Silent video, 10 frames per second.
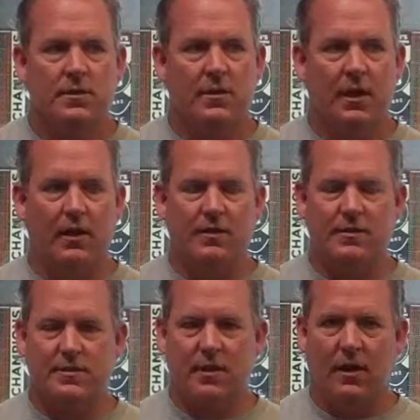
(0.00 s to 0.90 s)

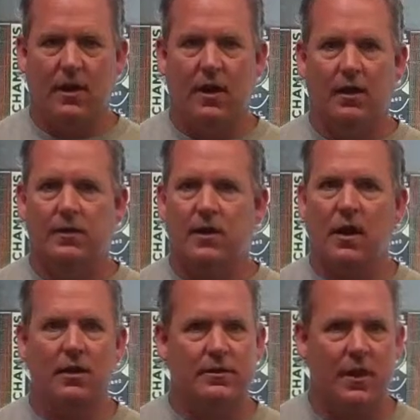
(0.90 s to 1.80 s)
Tennis,
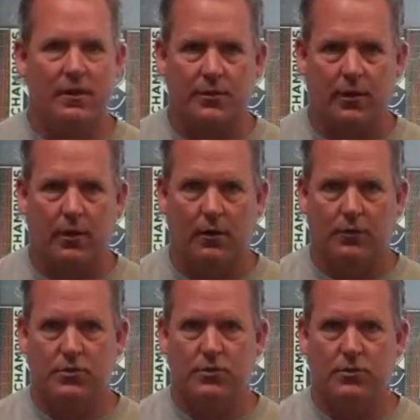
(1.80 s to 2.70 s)
contact the
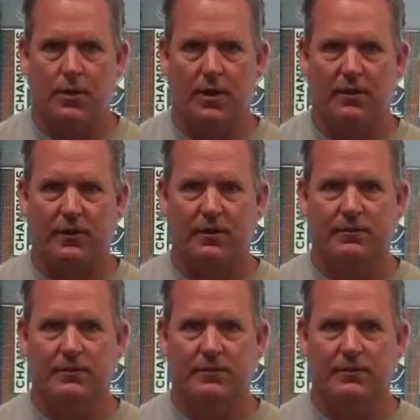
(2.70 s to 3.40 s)
coach directly.